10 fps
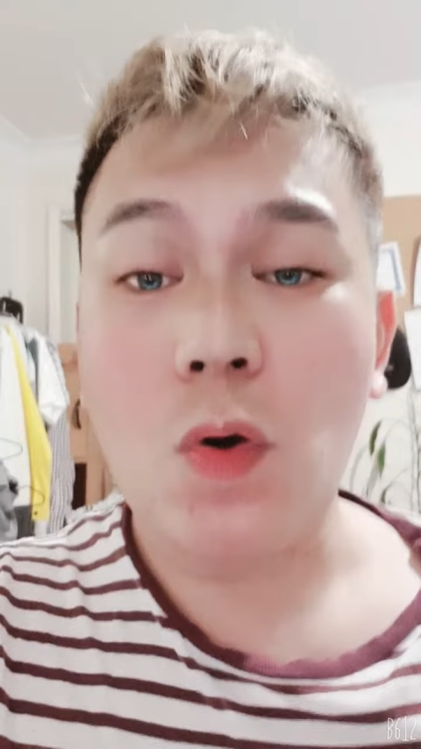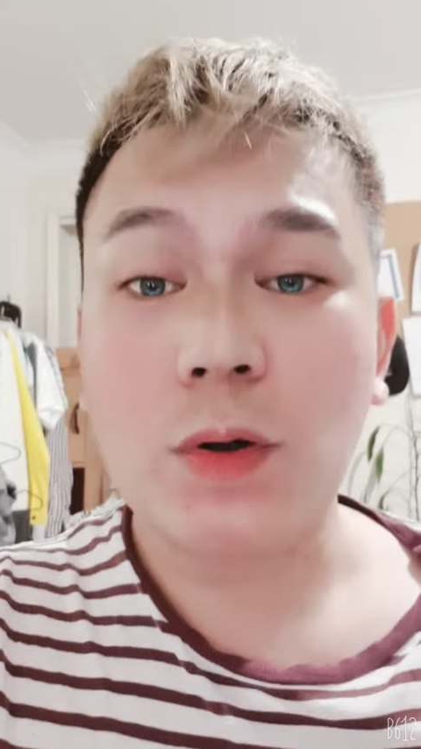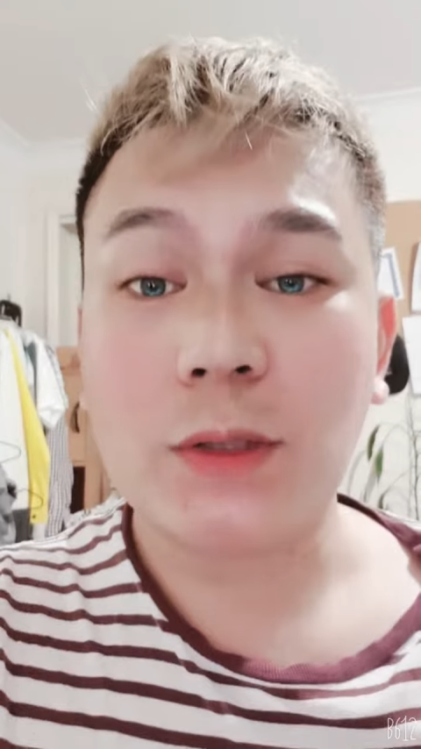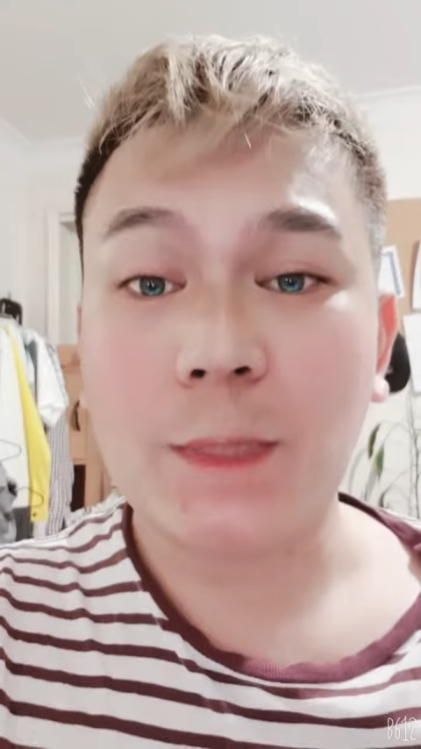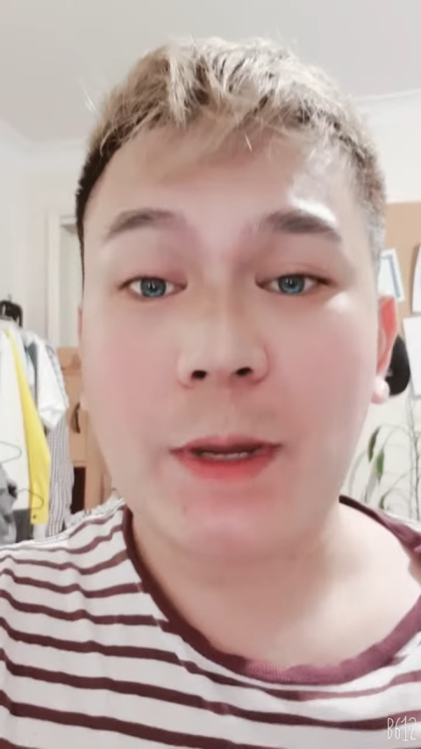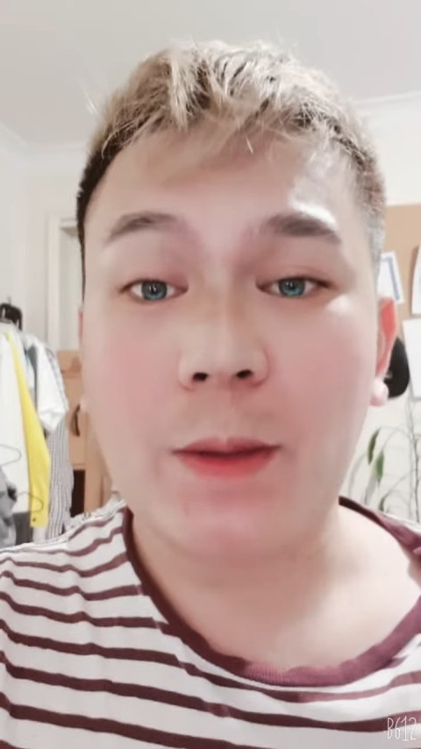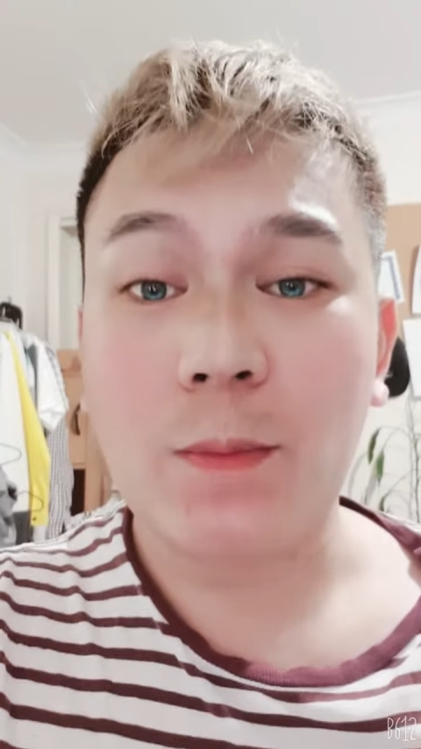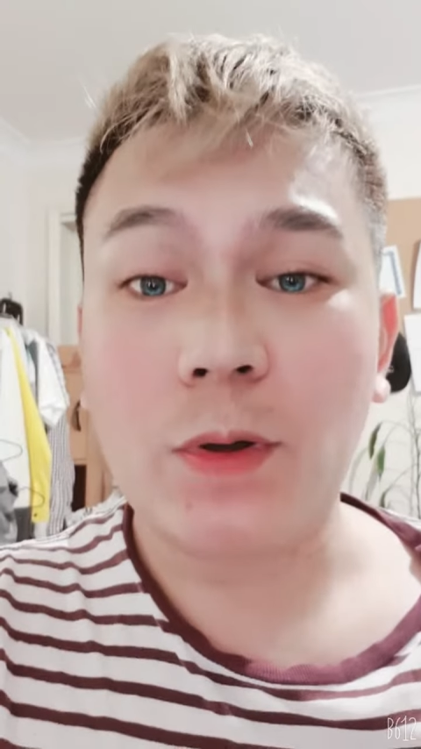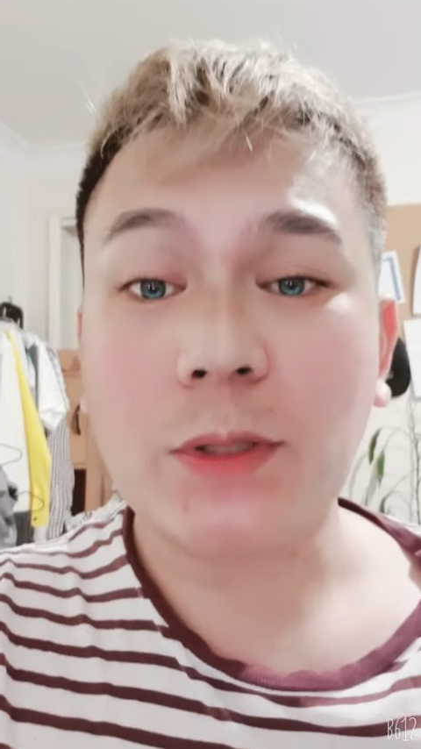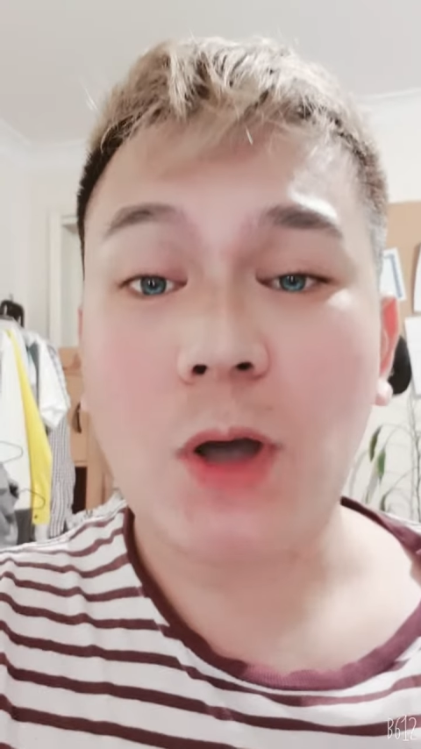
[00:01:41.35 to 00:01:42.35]
autumn are the
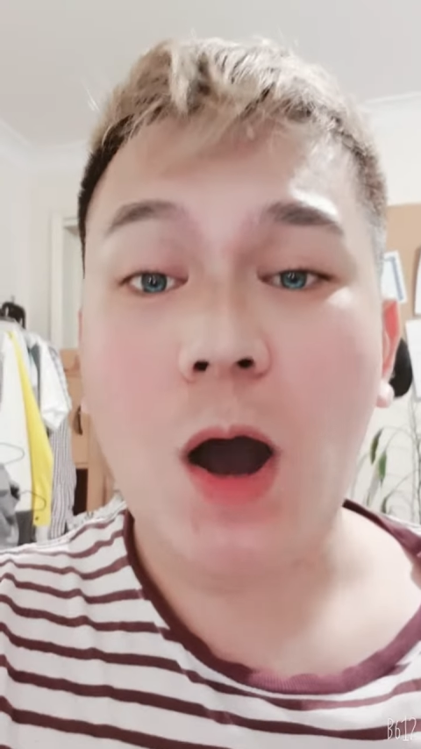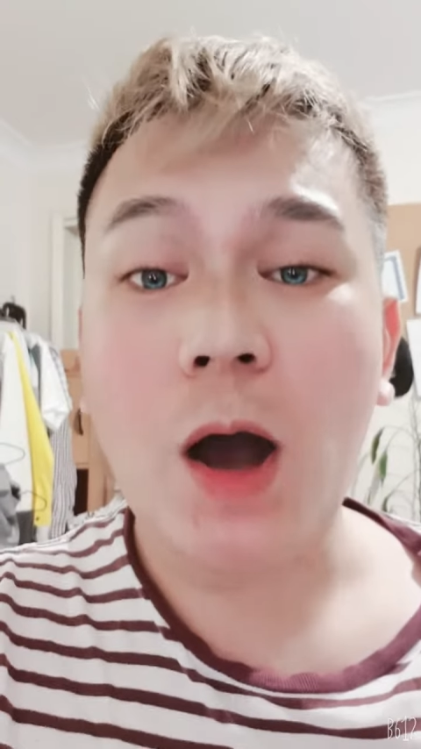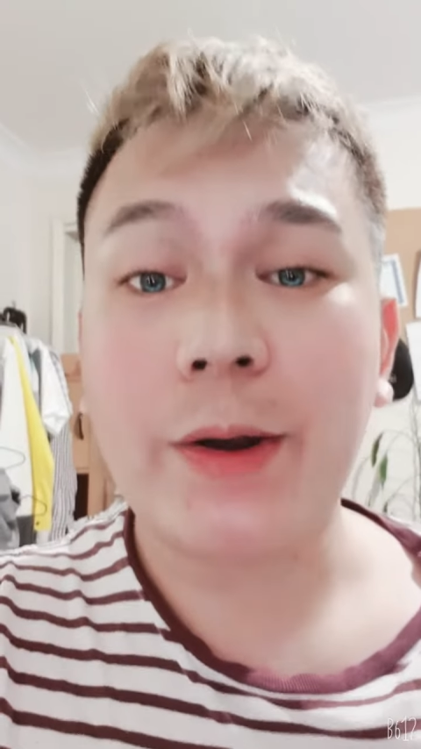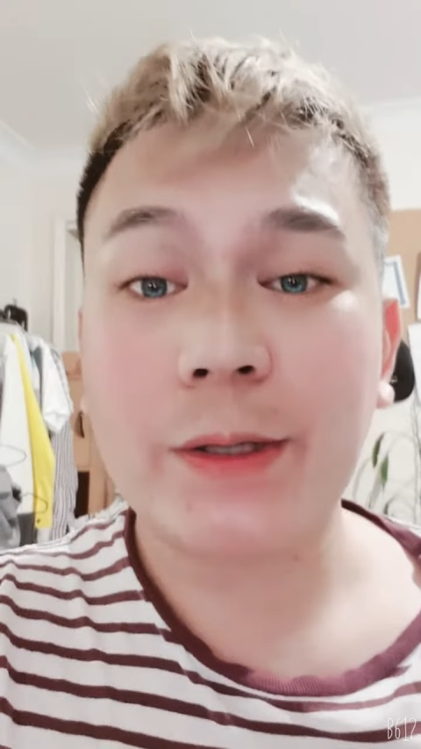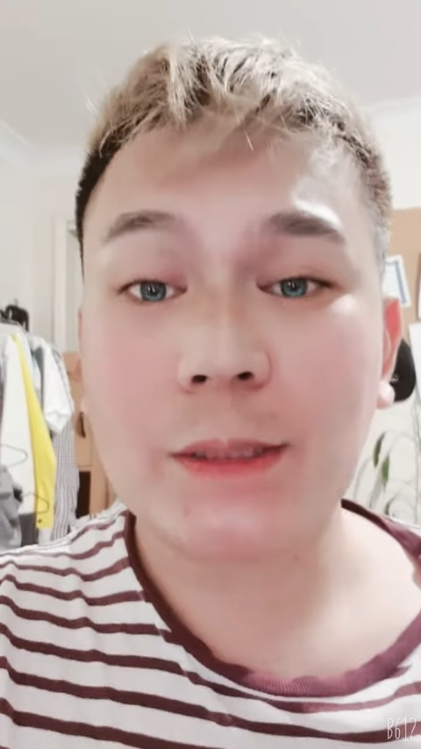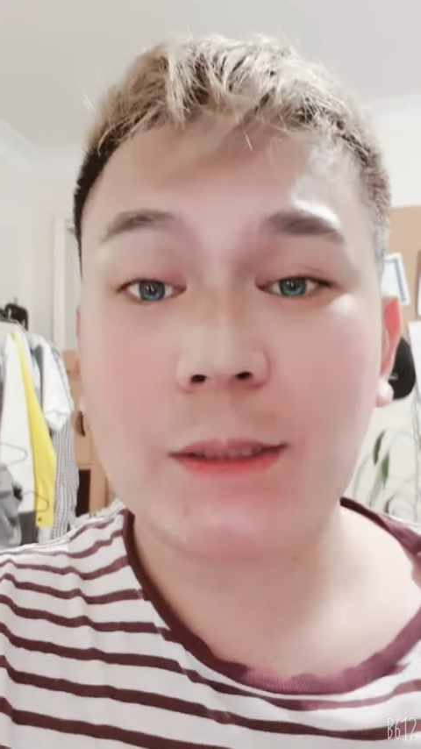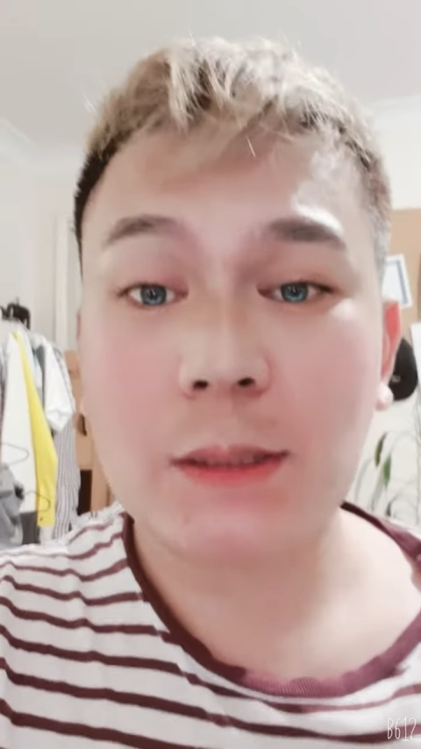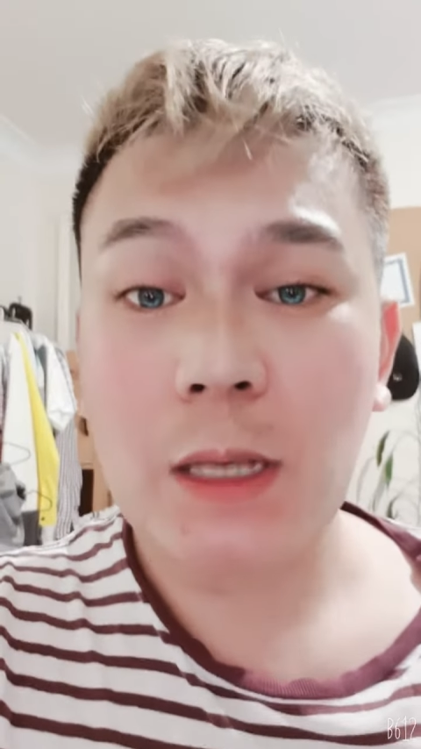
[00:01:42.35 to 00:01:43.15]
most hottest